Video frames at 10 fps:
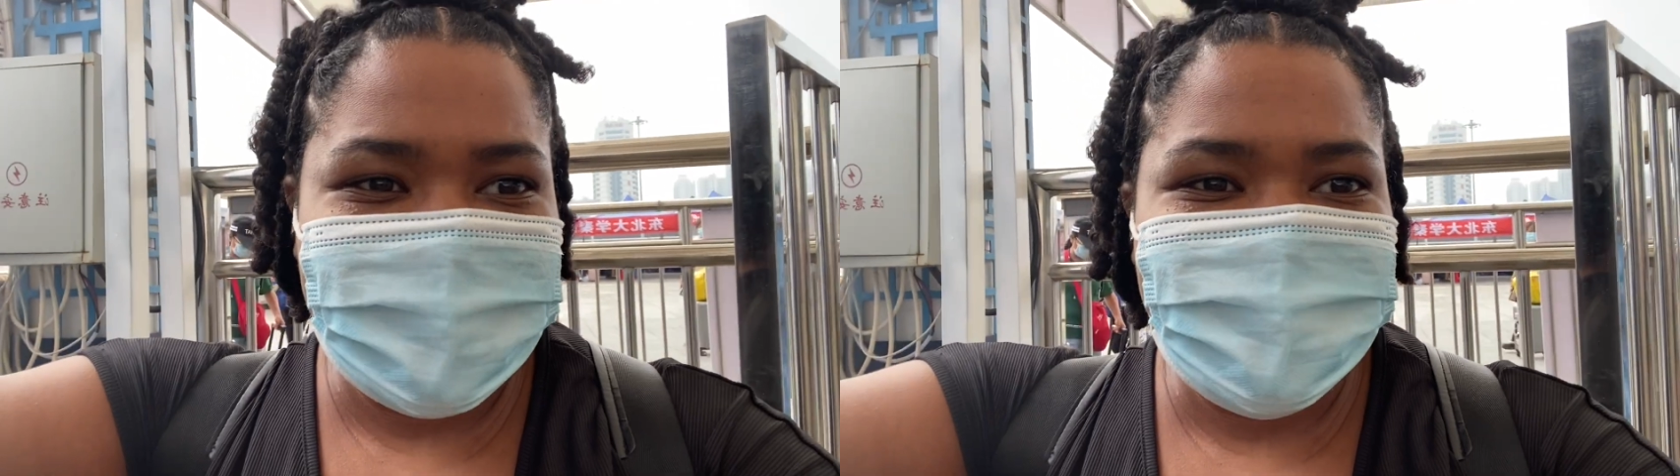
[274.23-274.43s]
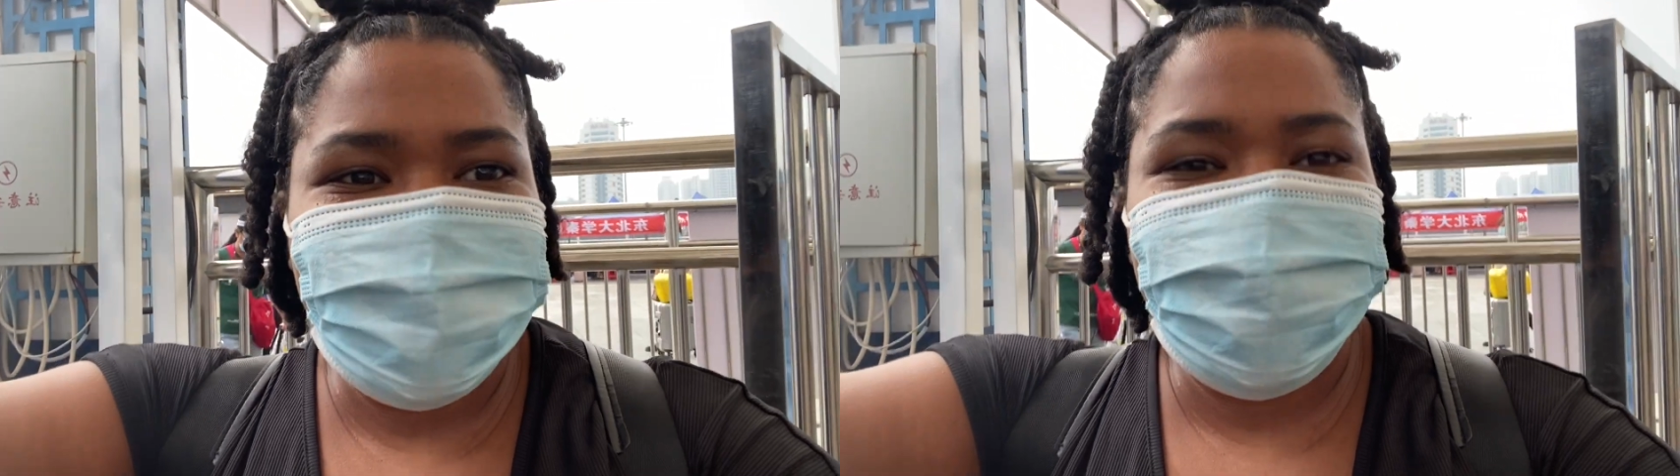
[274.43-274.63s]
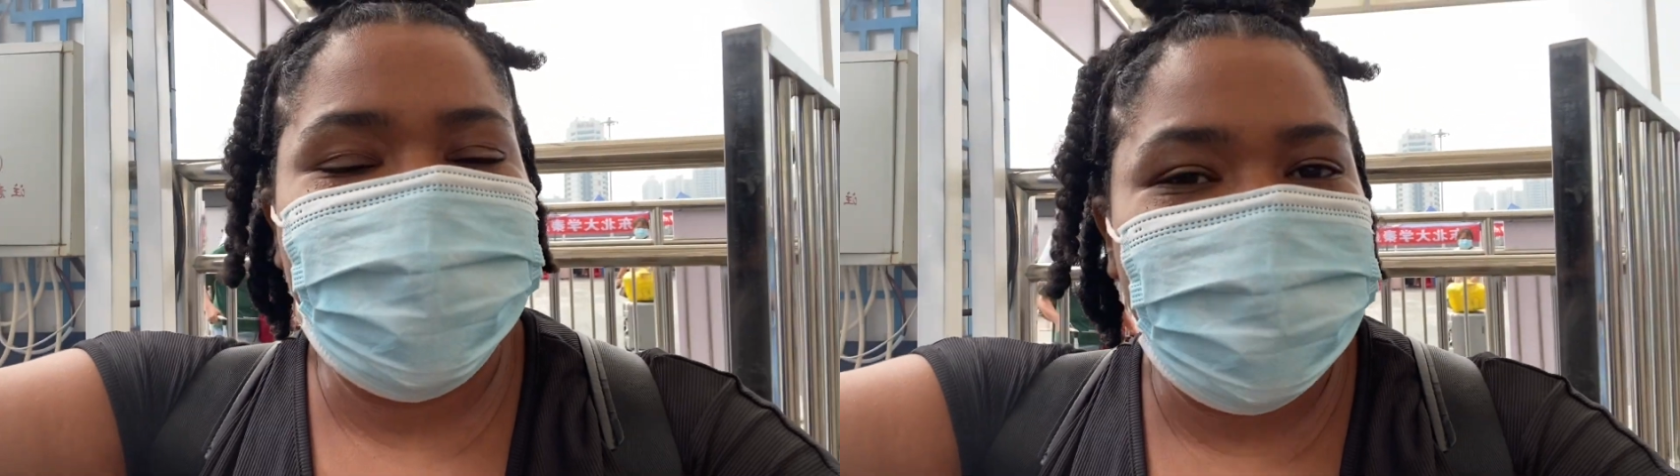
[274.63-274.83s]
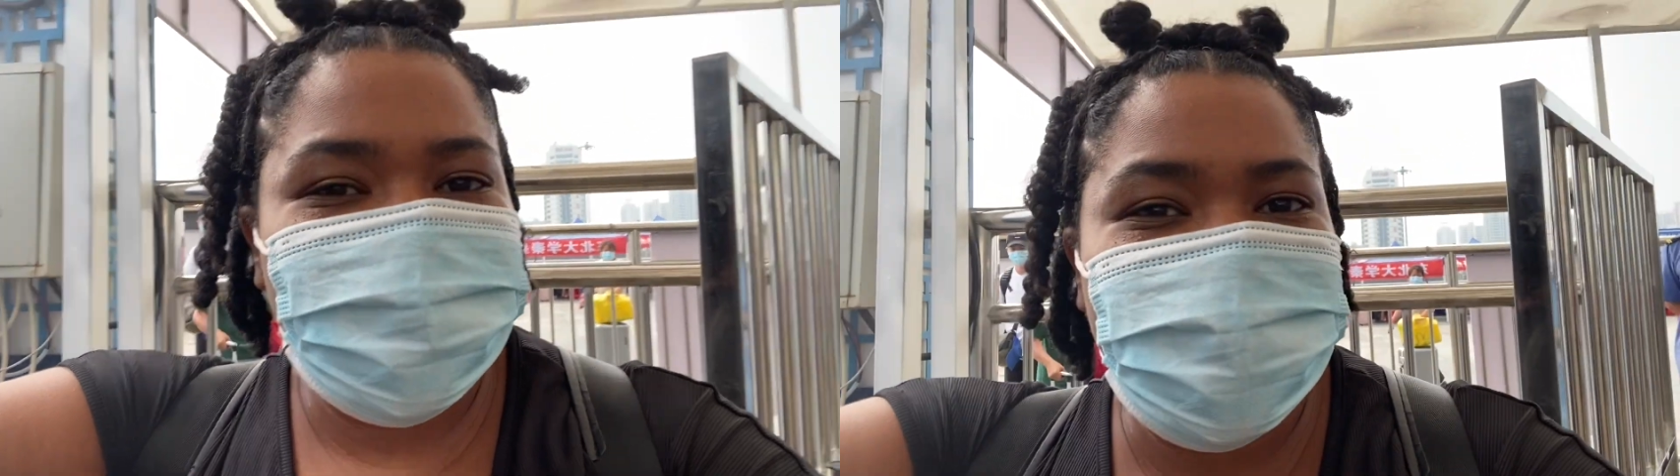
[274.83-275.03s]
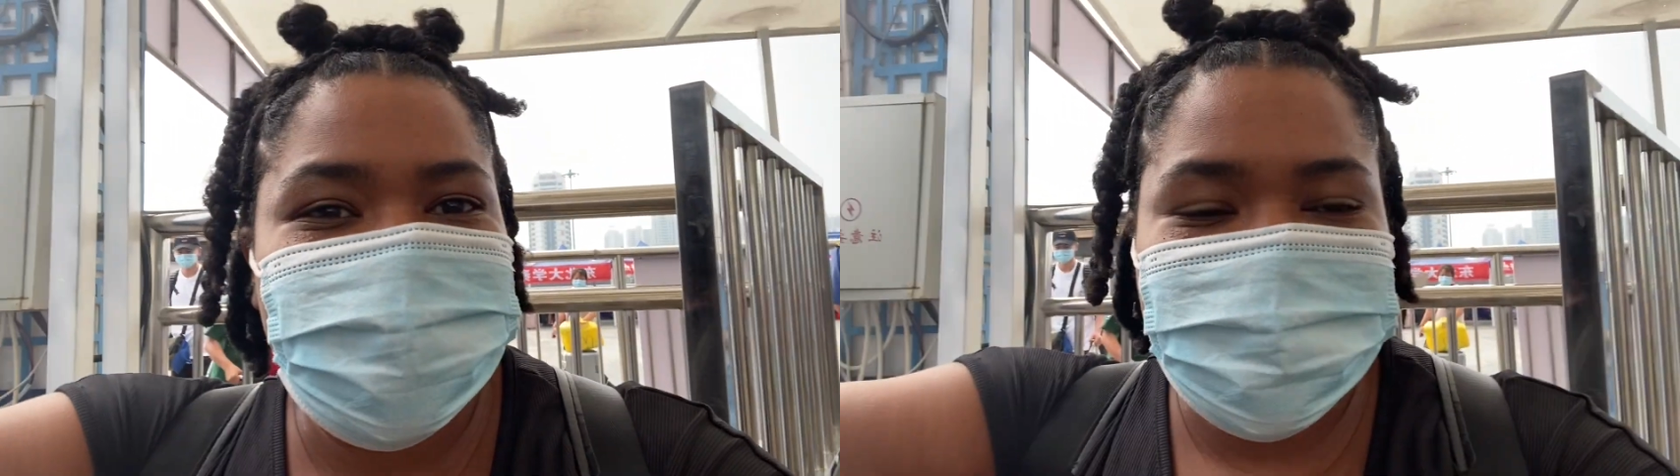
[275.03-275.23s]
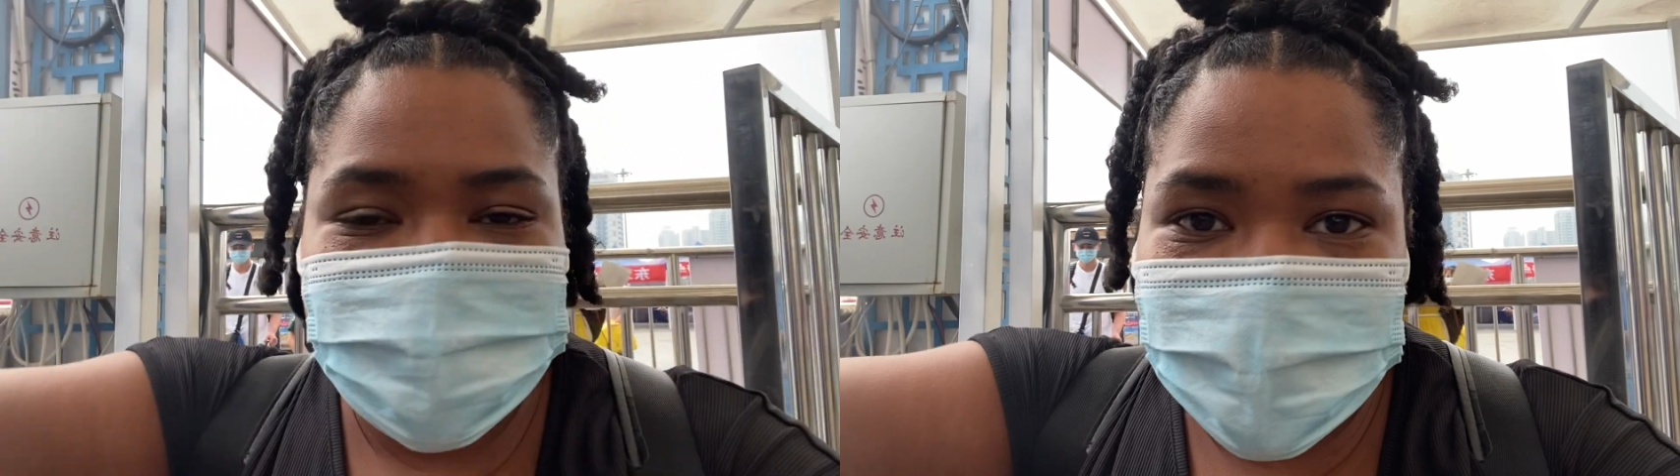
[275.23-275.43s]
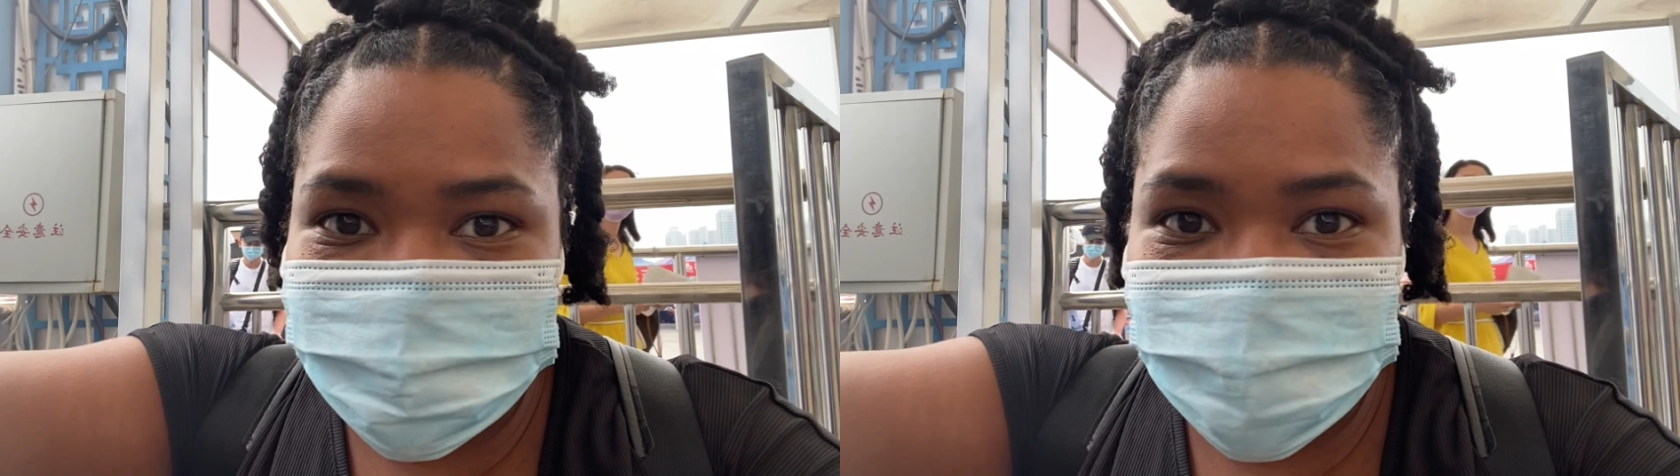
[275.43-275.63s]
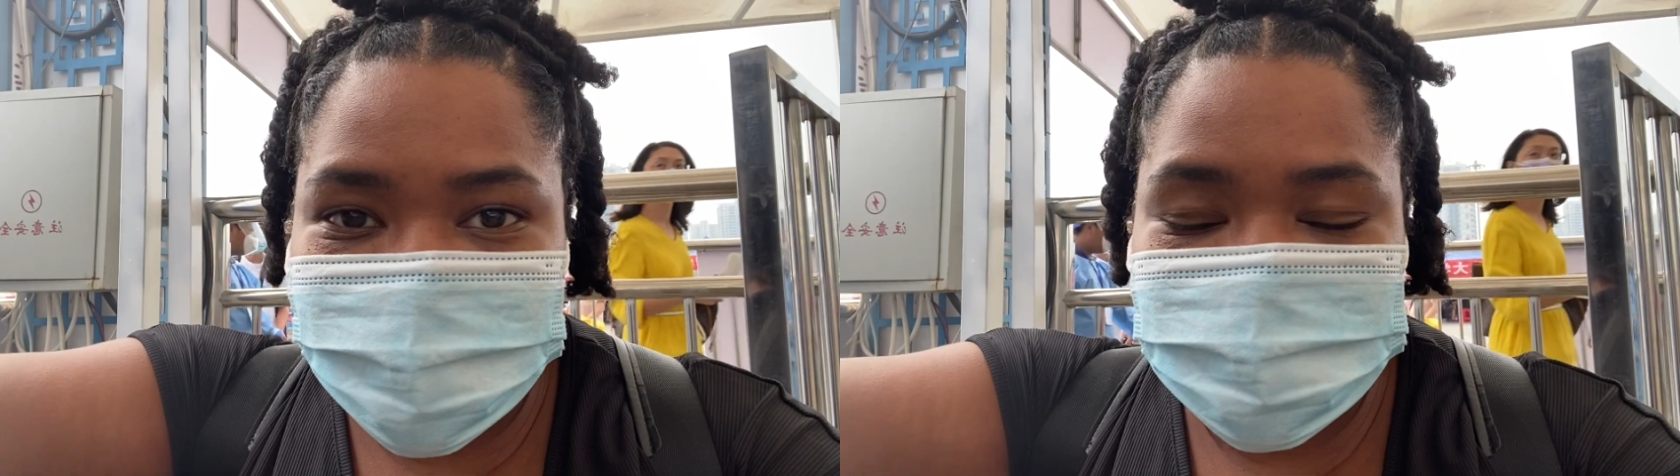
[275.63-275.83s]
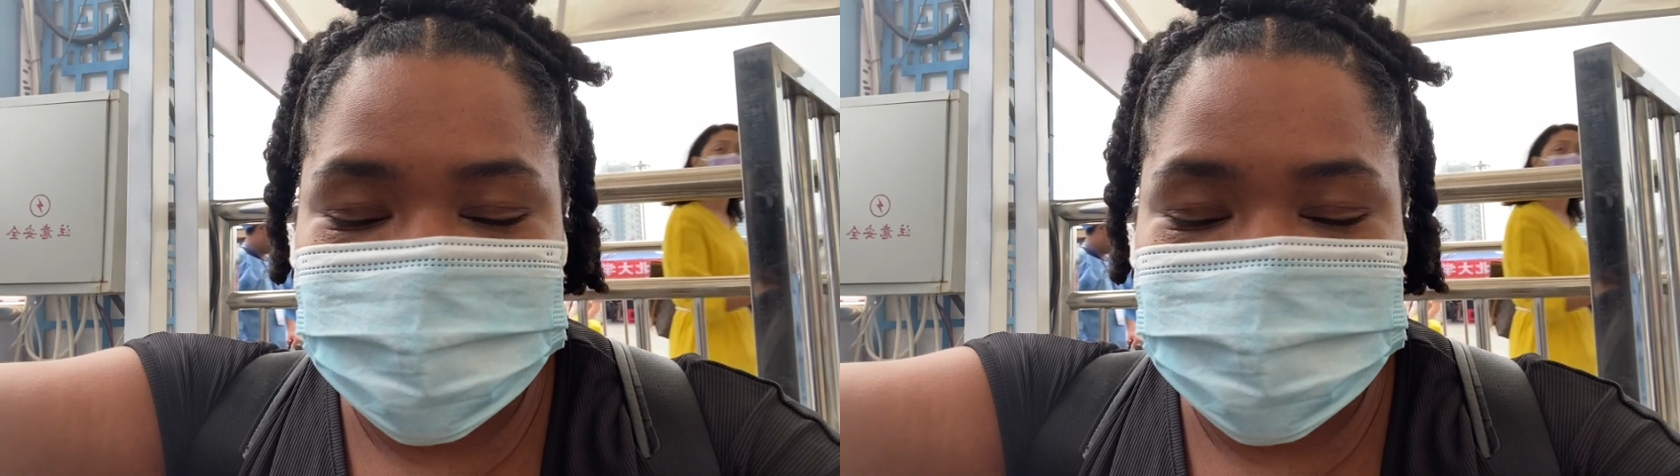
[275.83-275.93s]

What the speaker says: So for the first time ever in